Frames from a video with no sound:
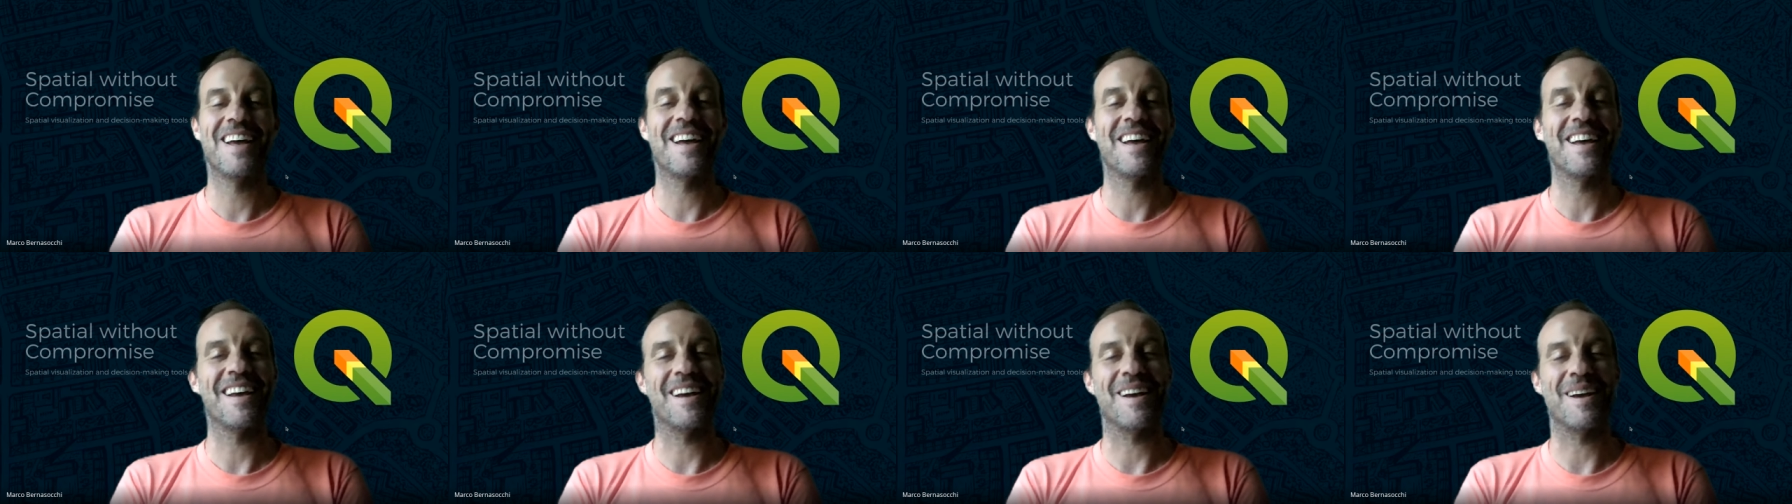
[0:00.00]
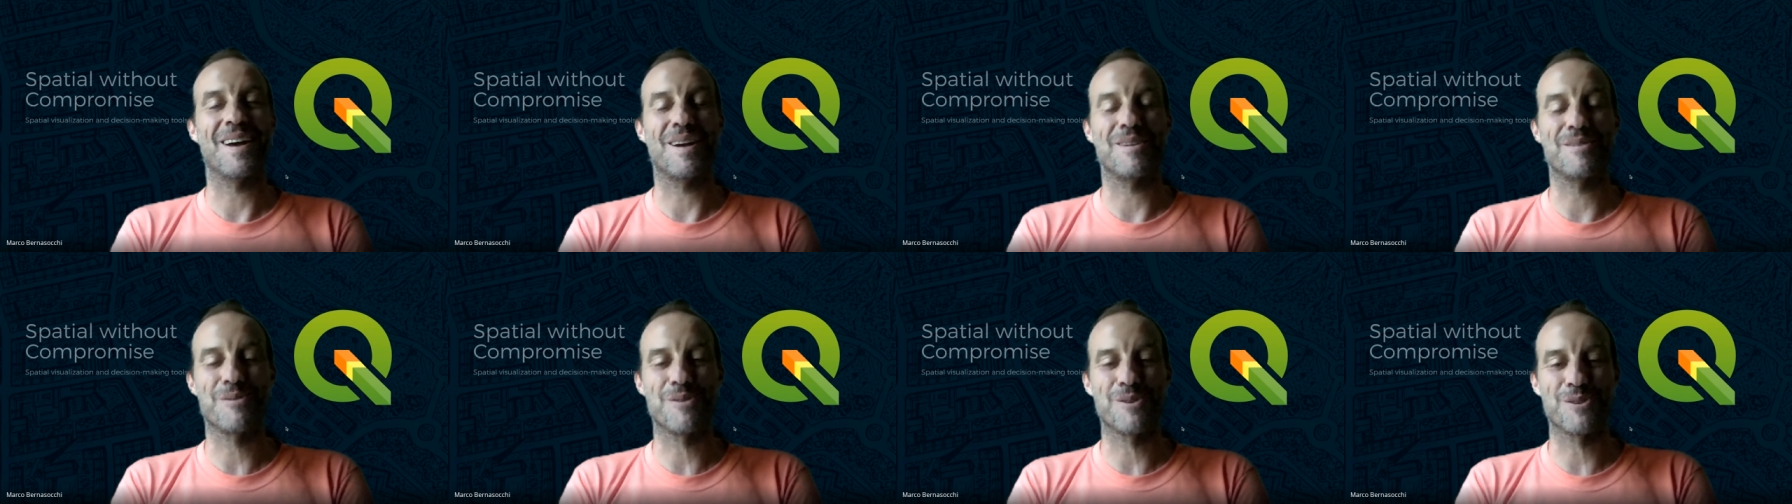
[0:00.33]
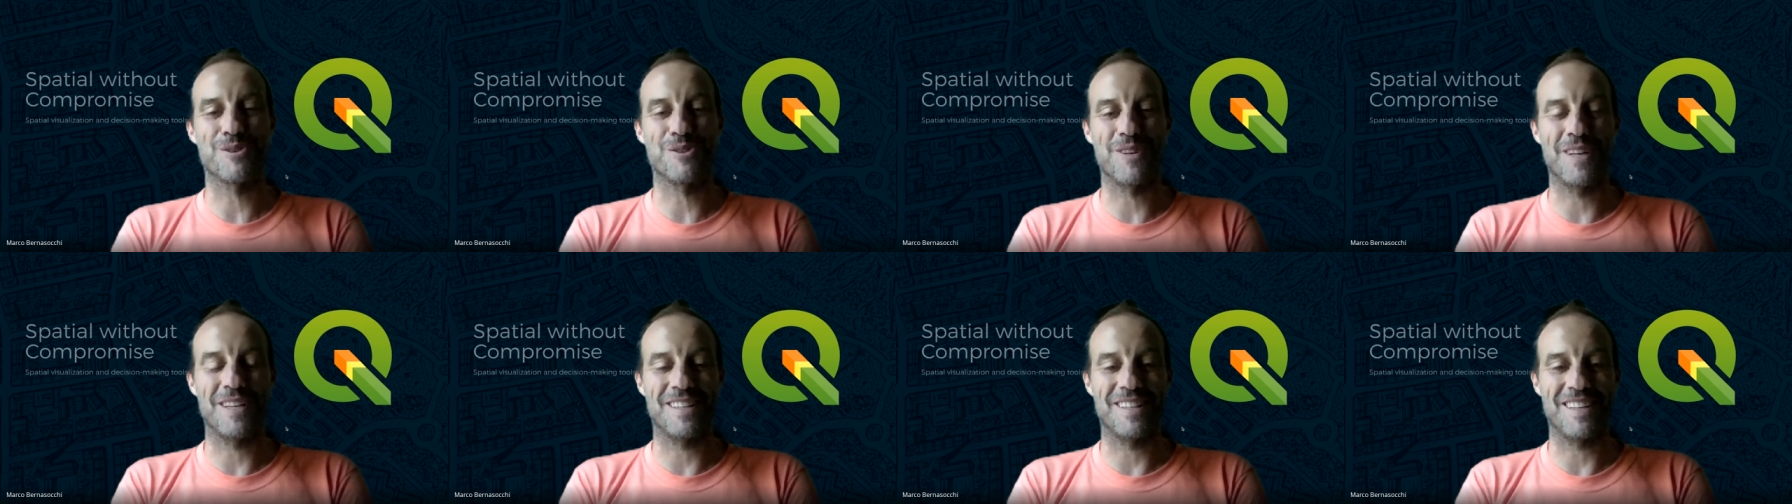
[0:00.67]
Uh,
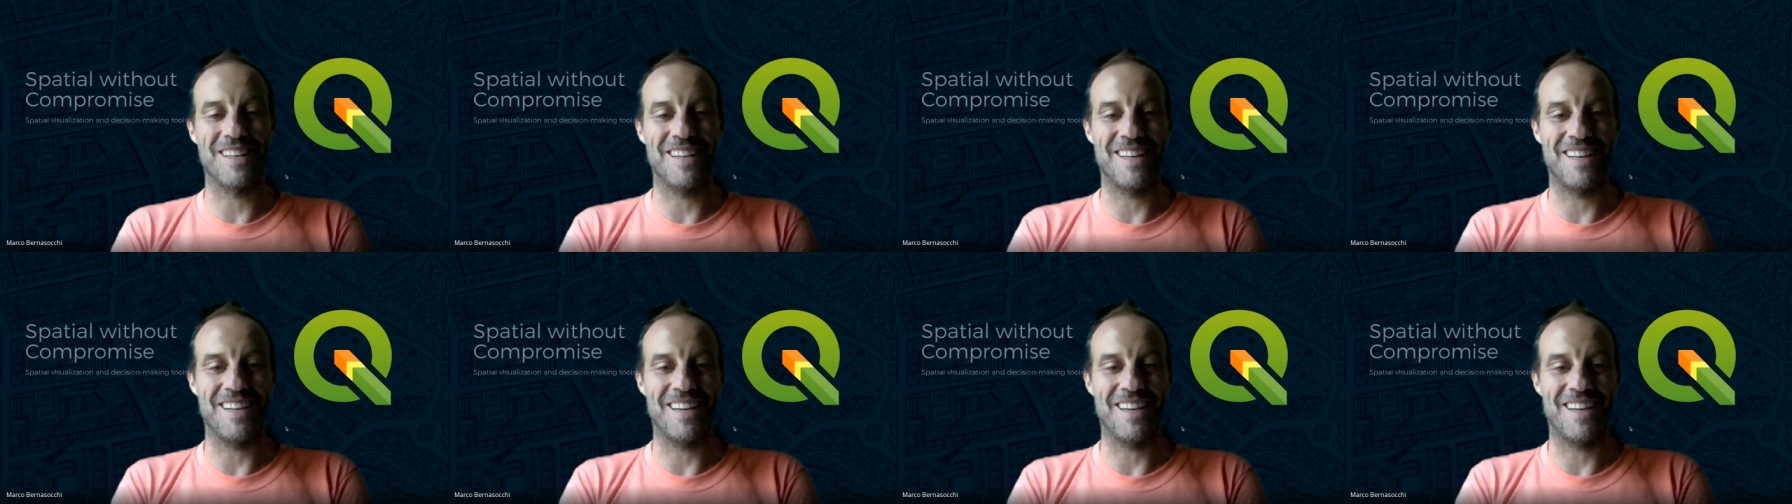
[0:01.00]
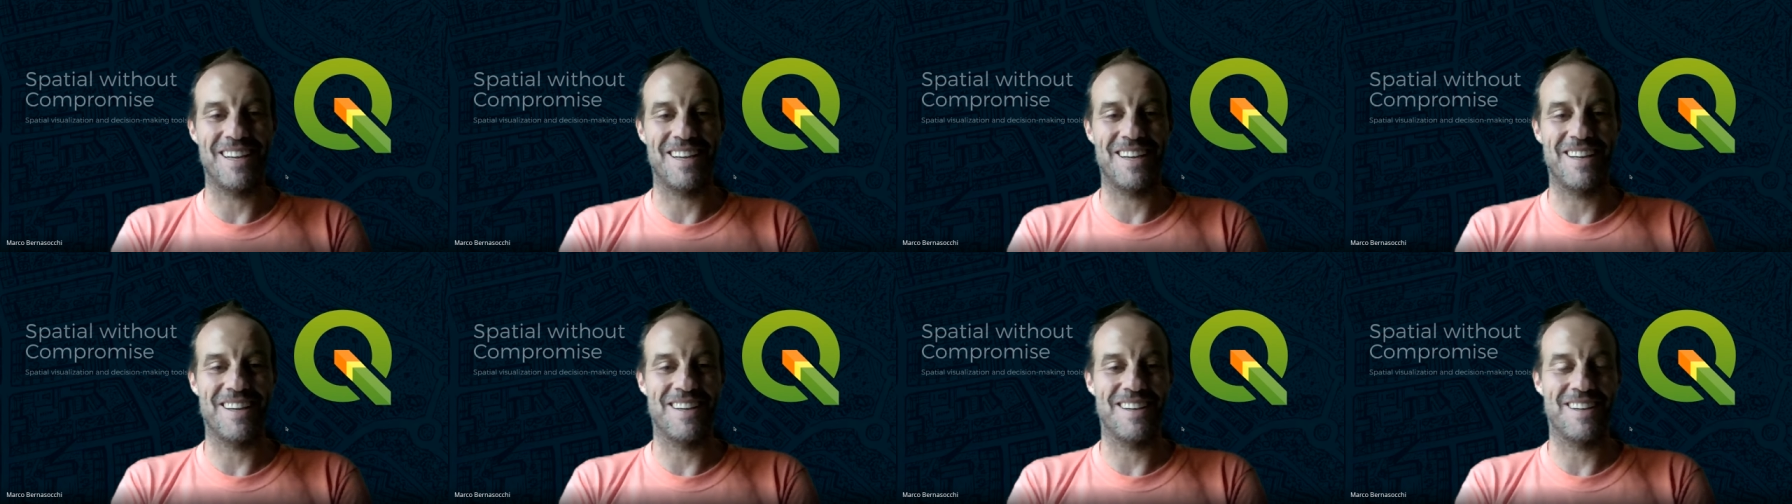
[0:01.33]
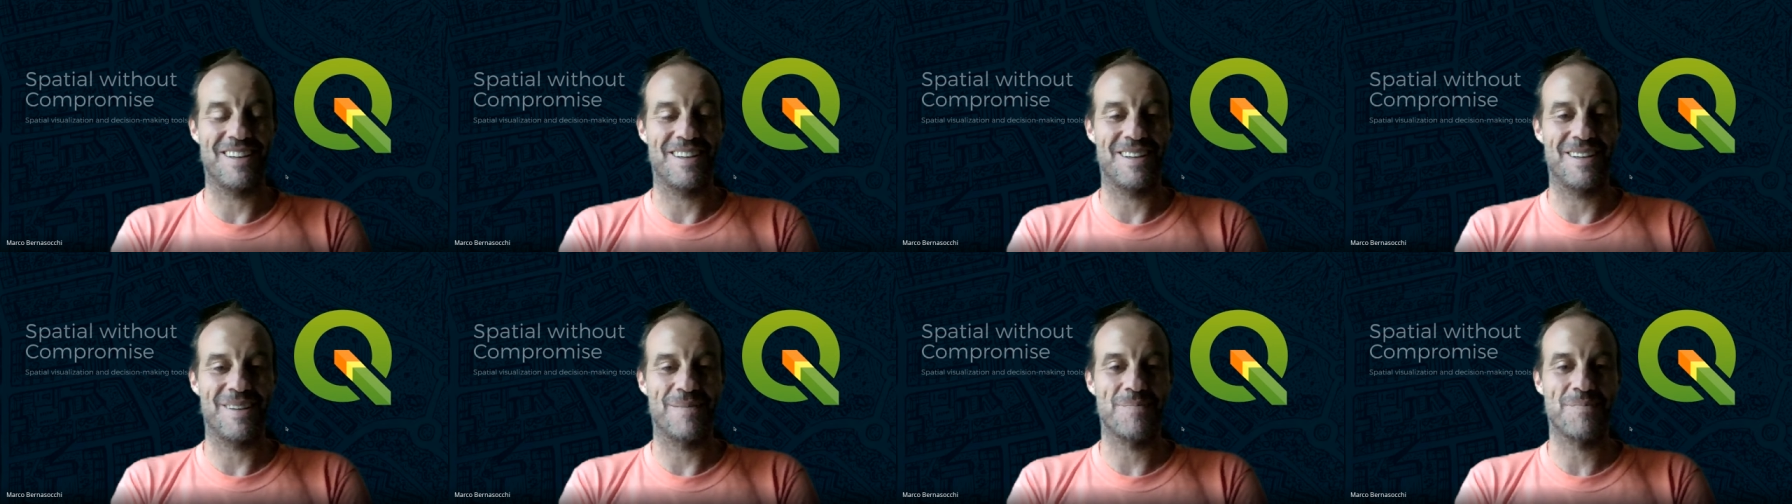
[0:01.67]
unfortunately,
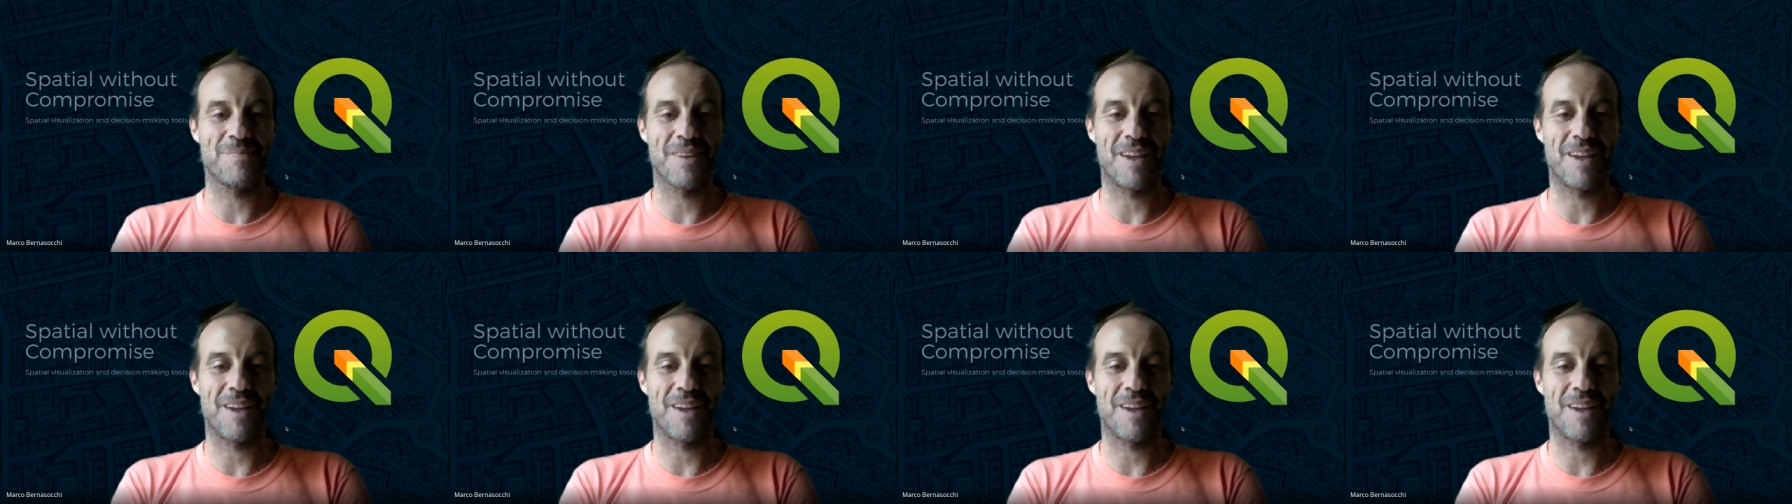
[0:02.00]
um,